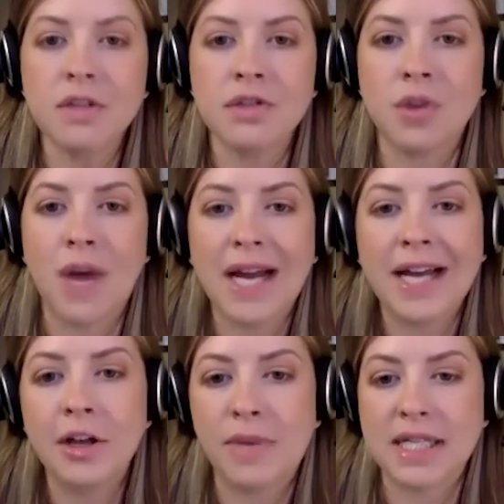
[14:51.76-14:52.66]
So I
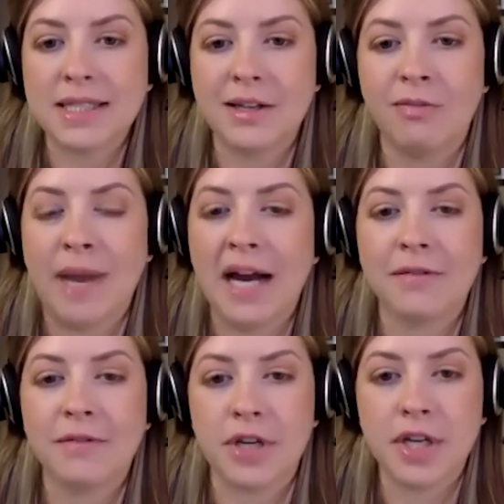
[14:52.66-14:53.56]
held myself back
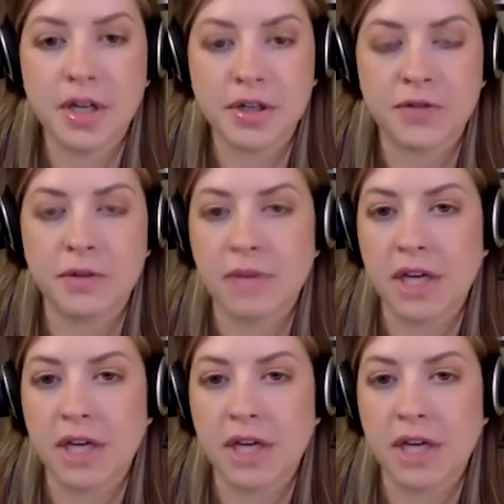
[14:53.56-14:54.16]
for years from